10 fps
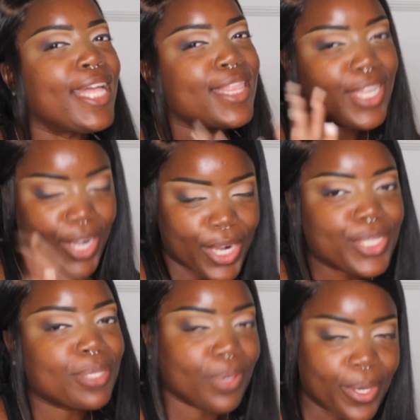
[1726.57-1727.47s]
there are
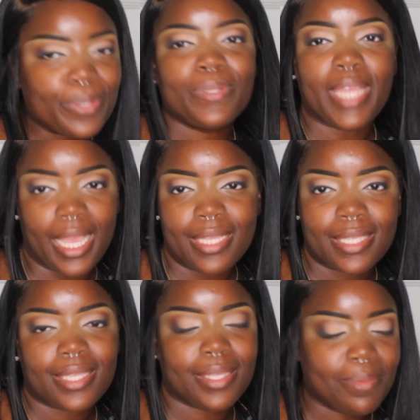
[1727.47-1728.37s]
some cold days
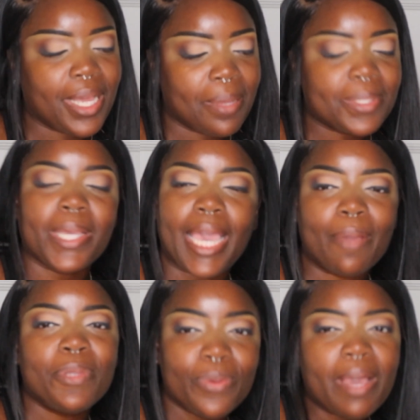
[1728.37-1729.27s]
sometimes, okay?
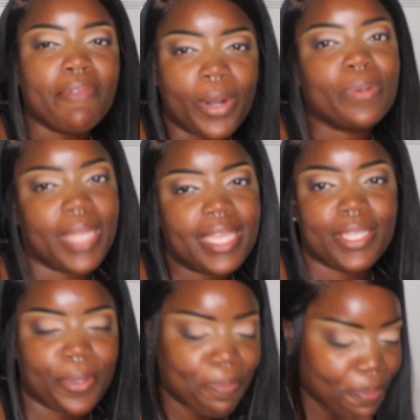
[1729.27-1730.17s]
We do have cold days here.